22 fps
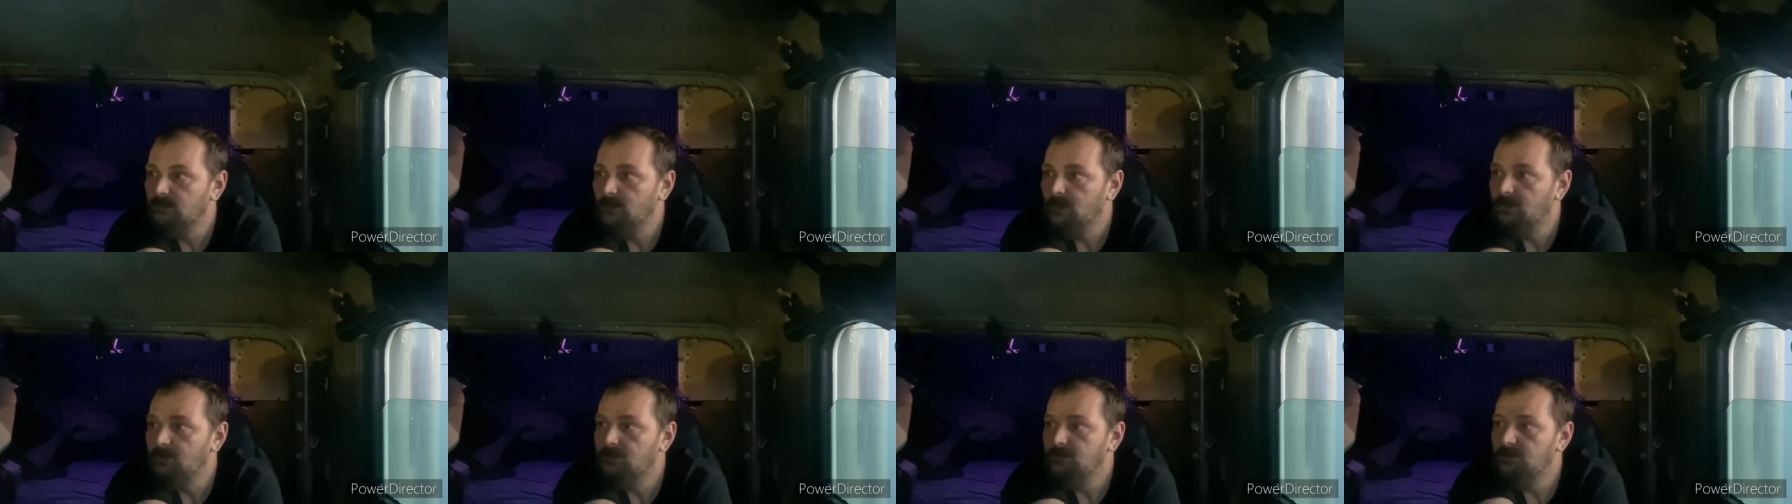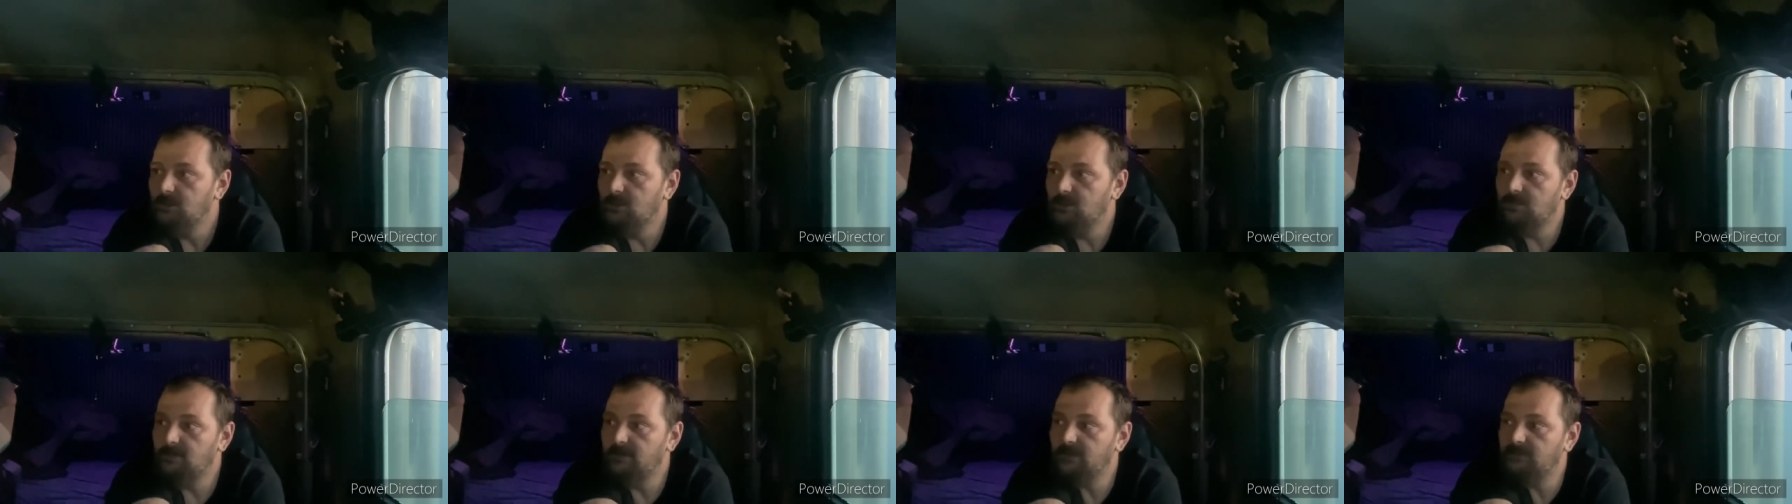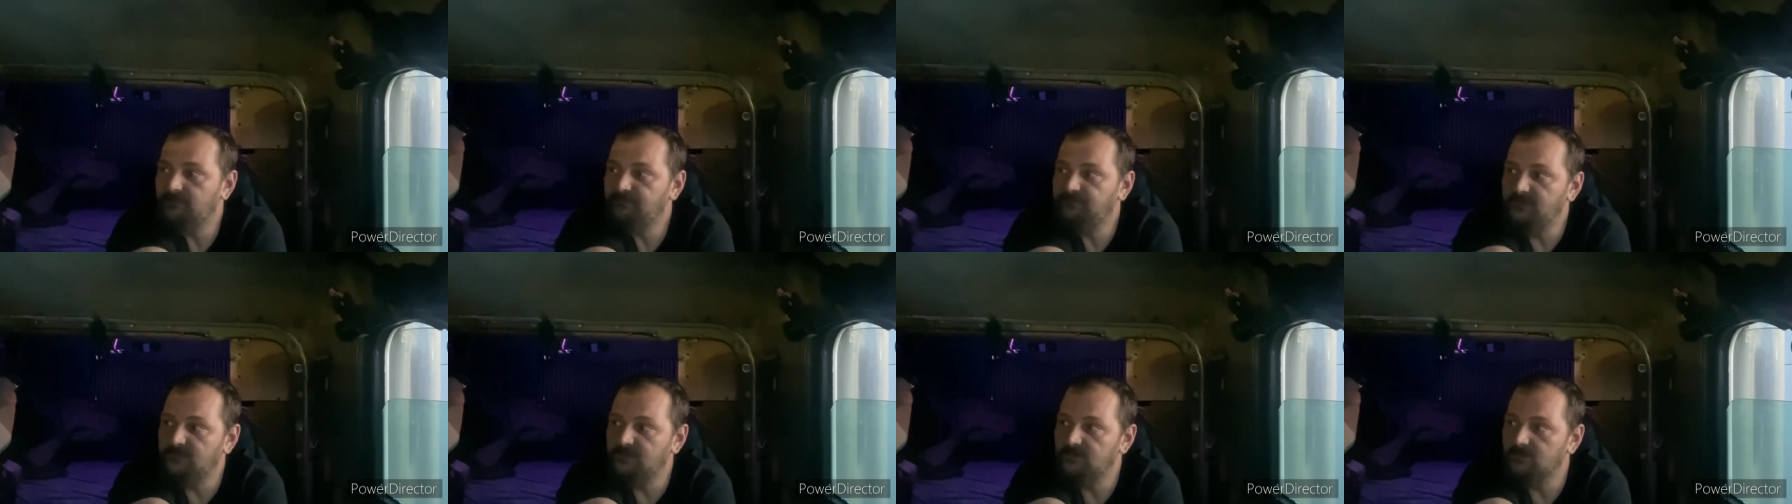you know, if
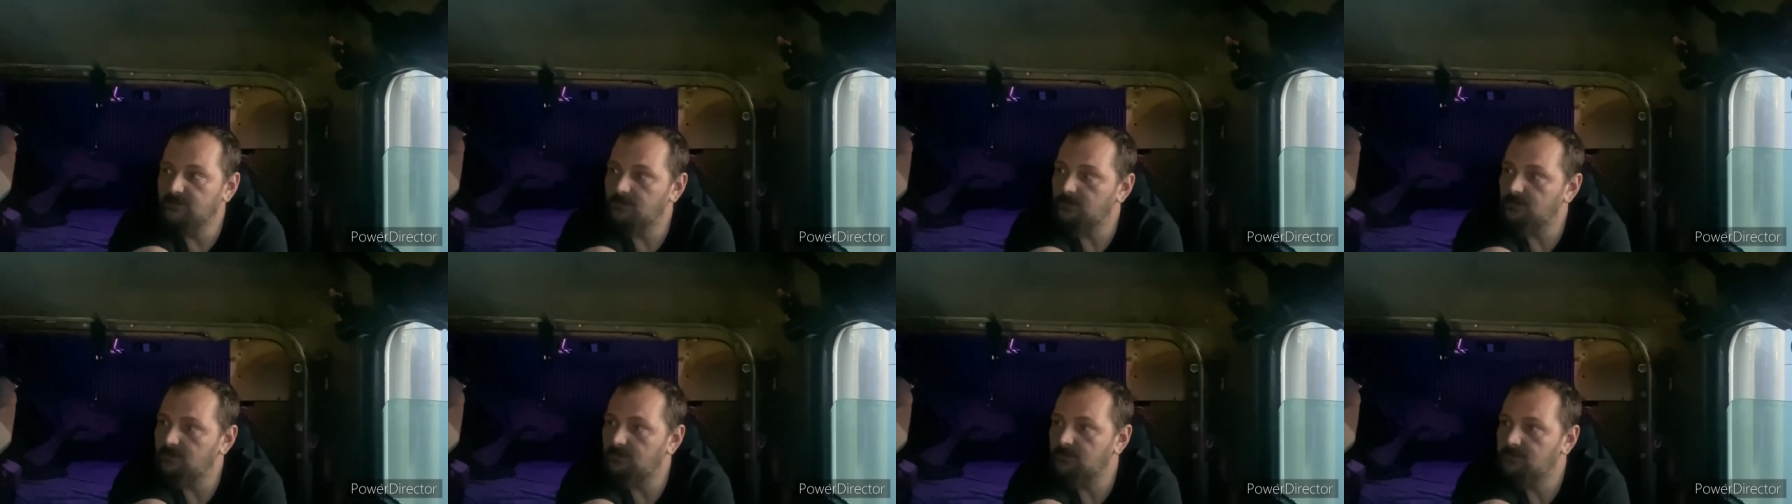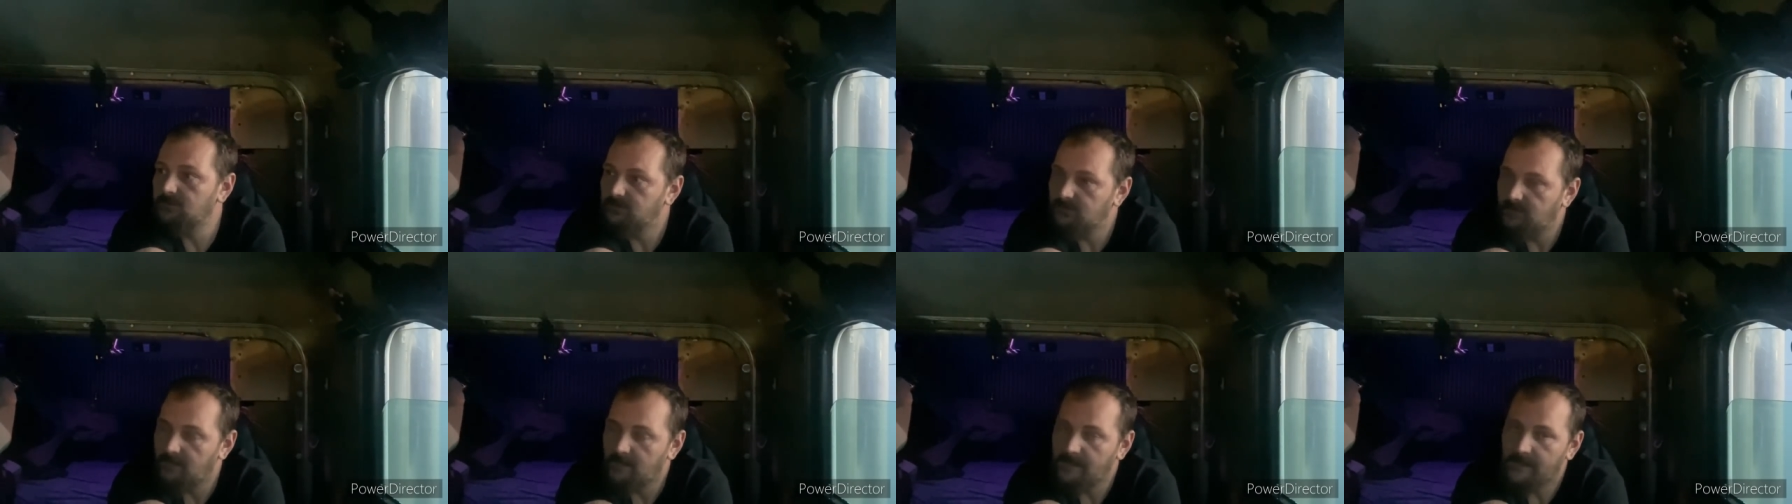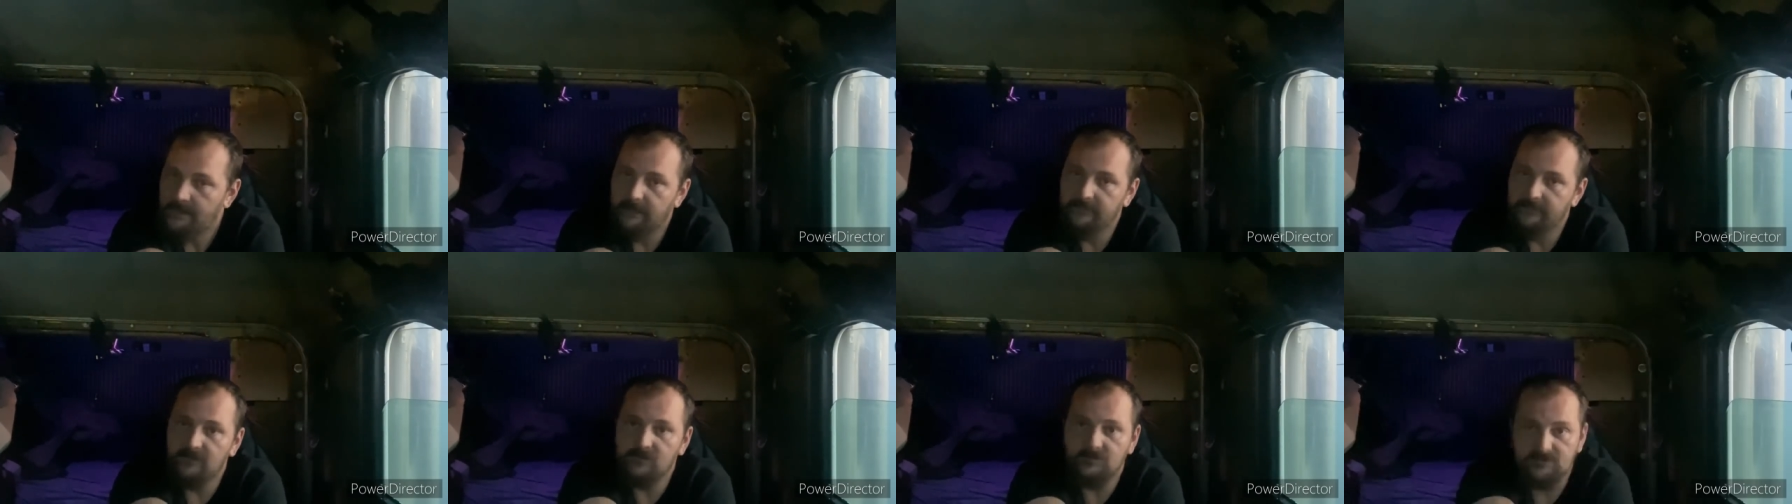you're
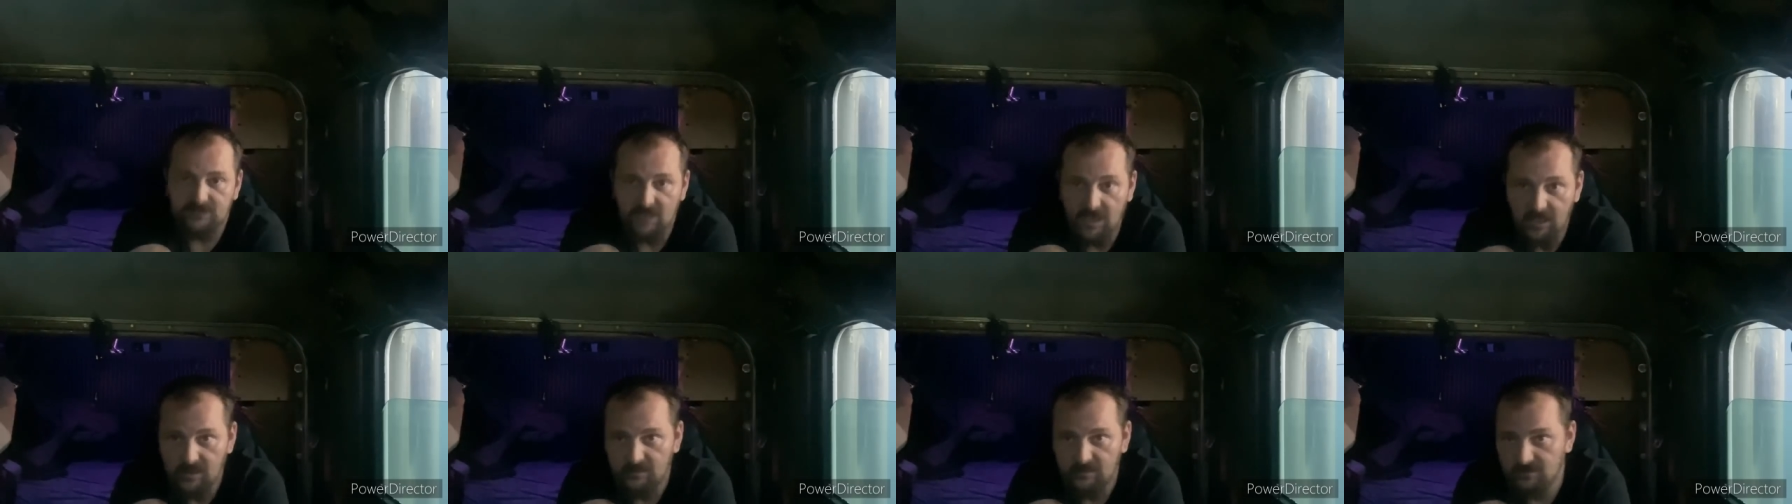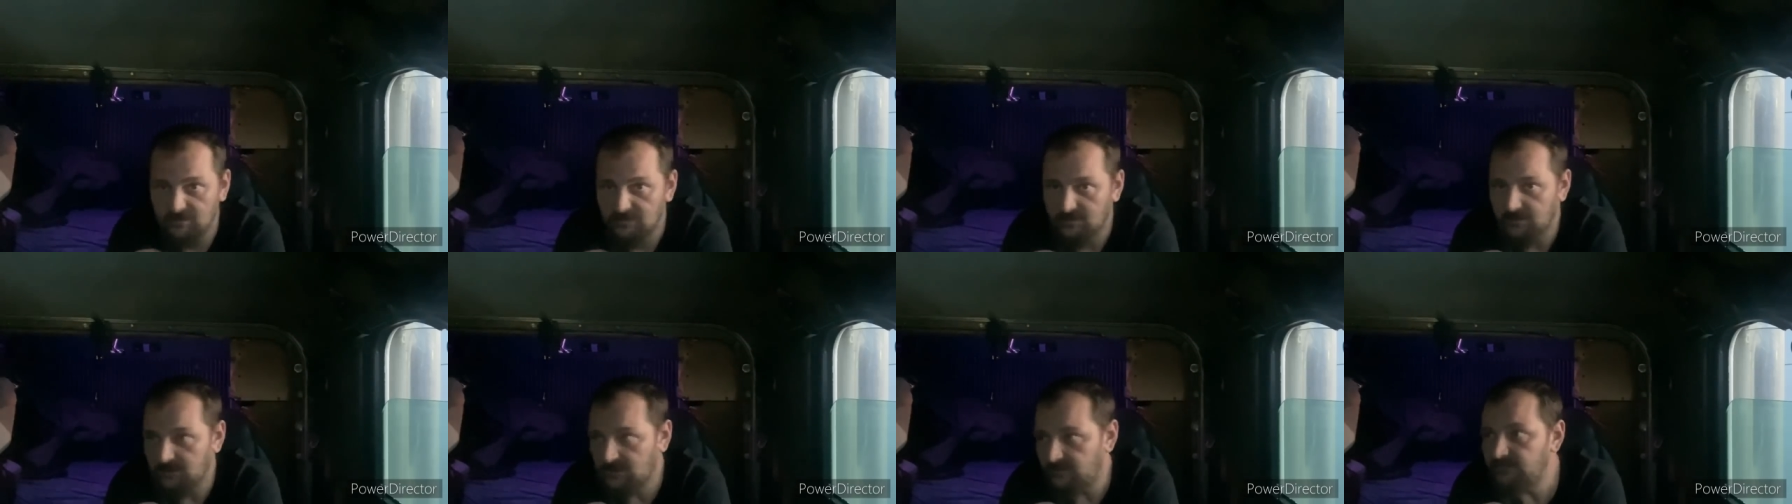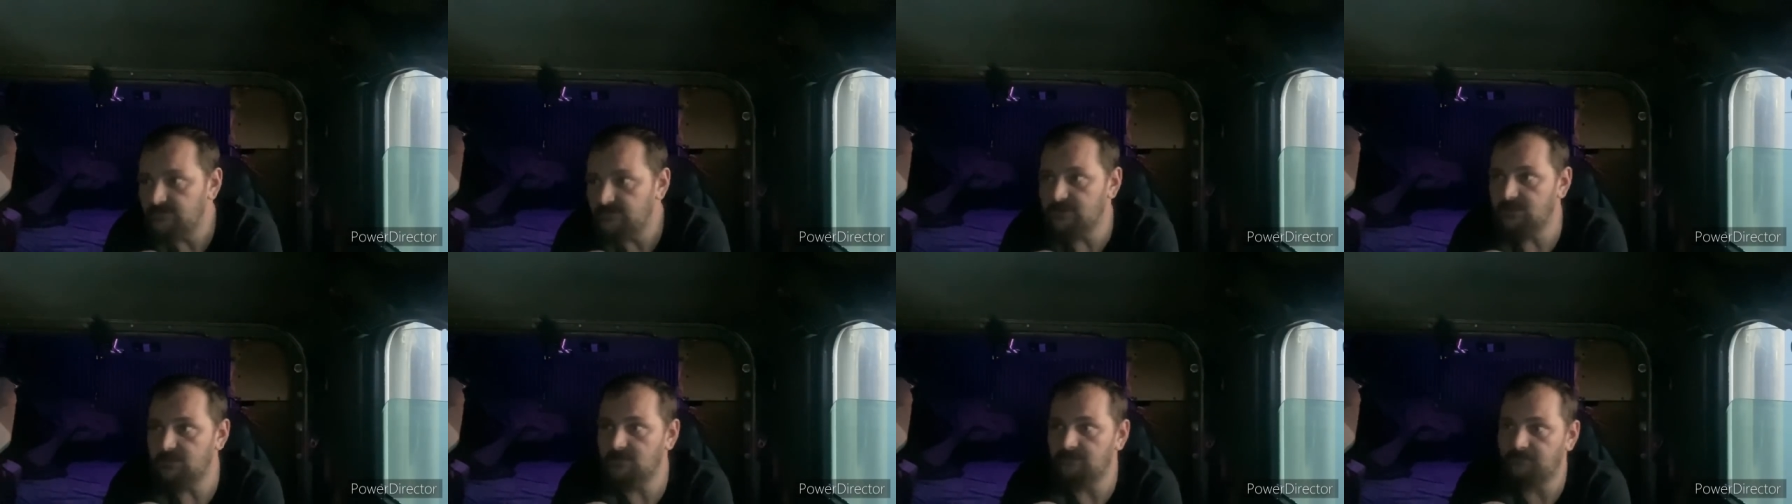you're tired of living
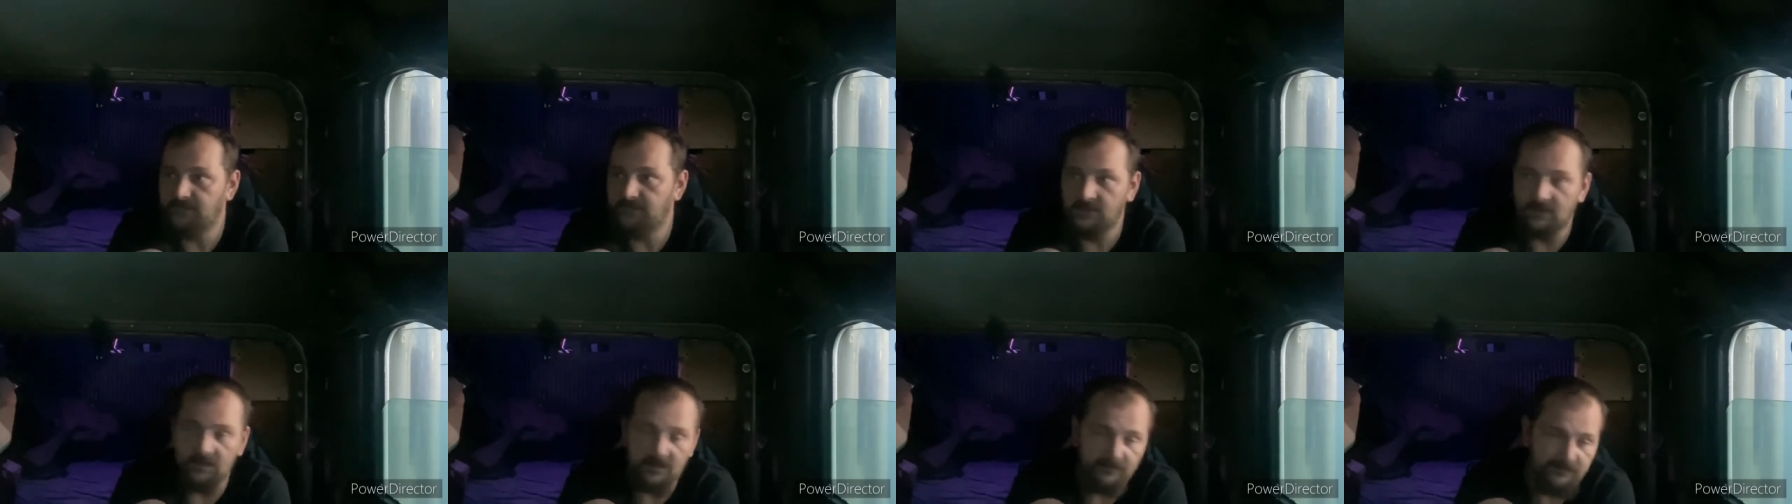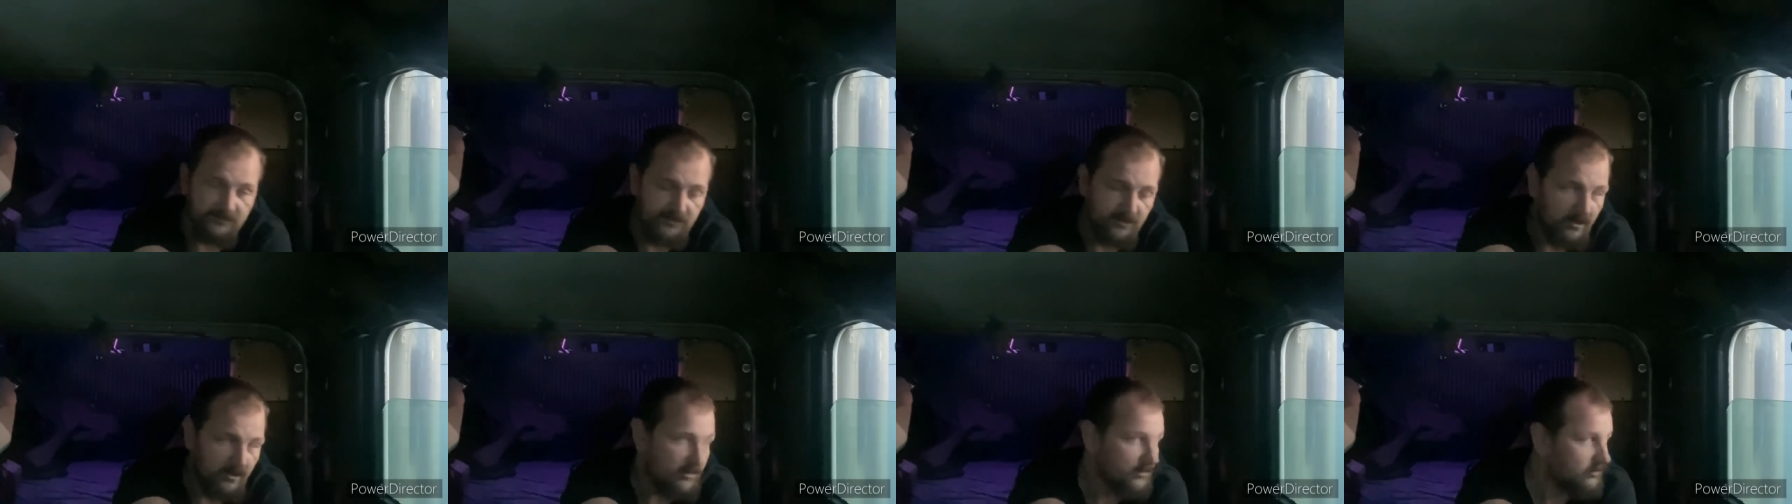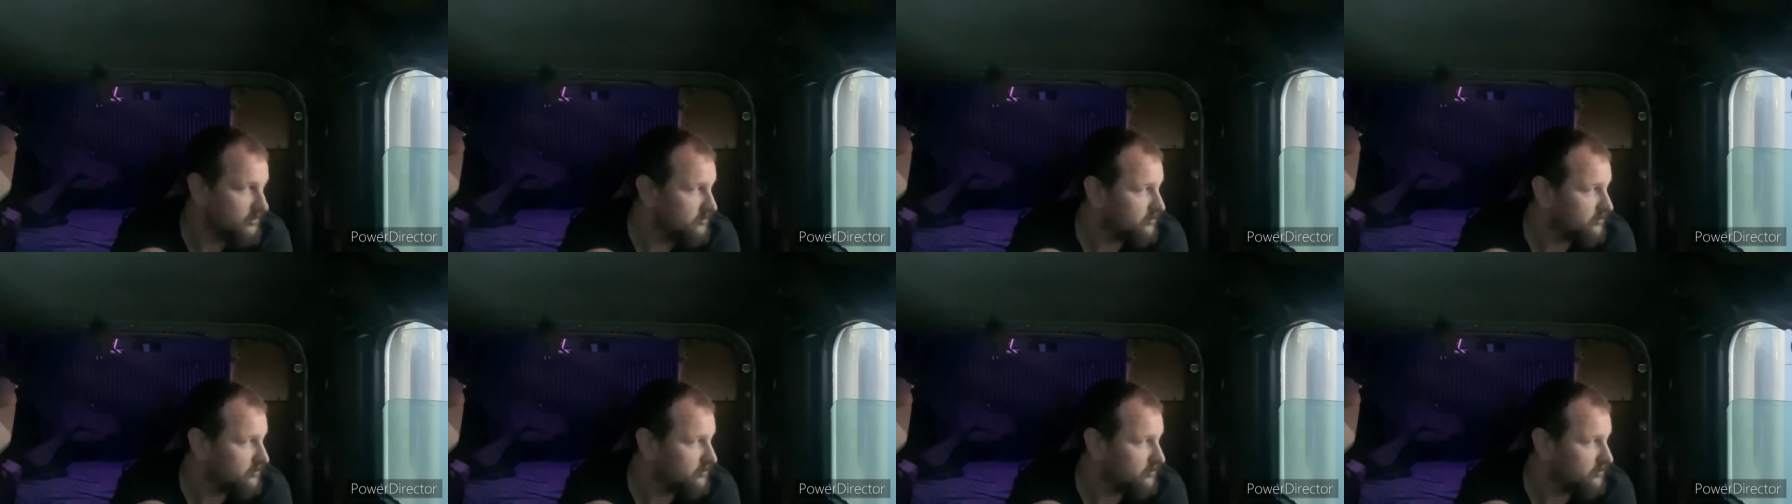in a pickup truck,